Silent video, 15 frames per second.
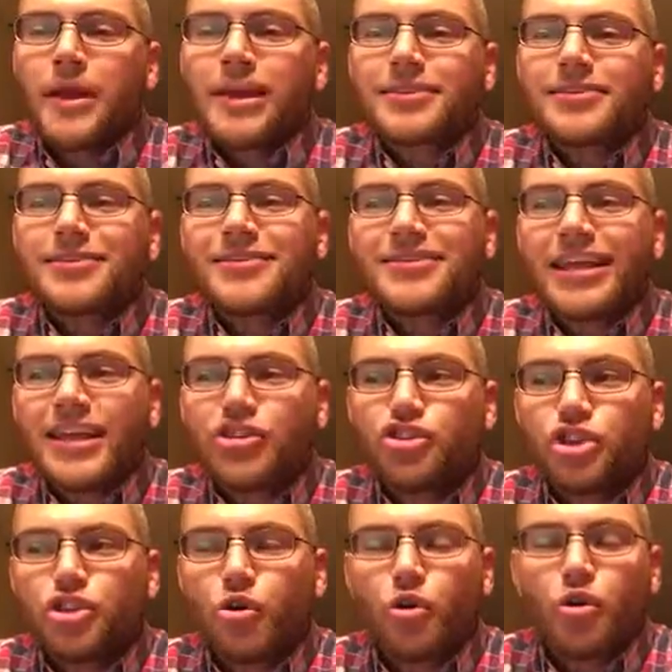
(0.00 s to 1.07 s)

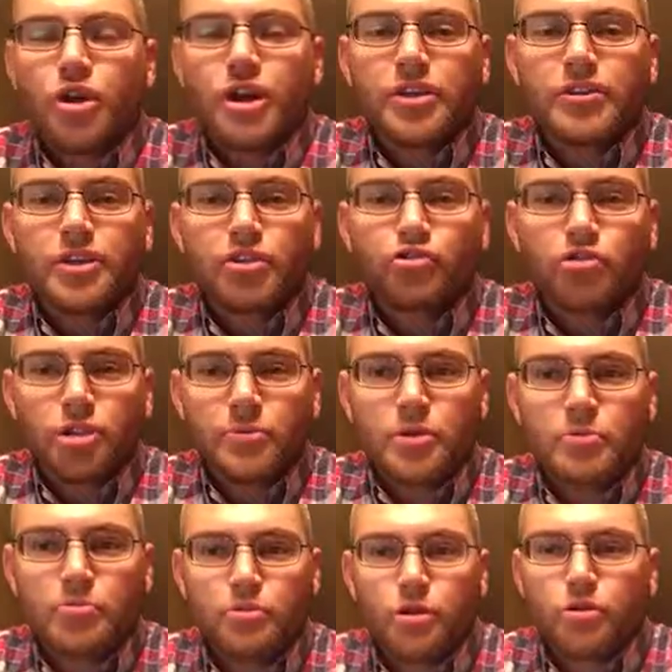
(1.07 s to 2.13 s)
extension-oriented
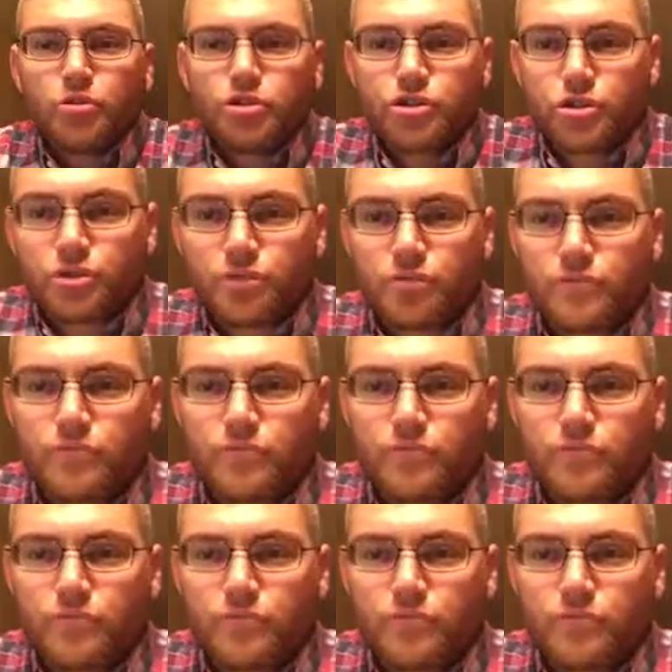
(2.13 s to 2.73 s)
treatment approach,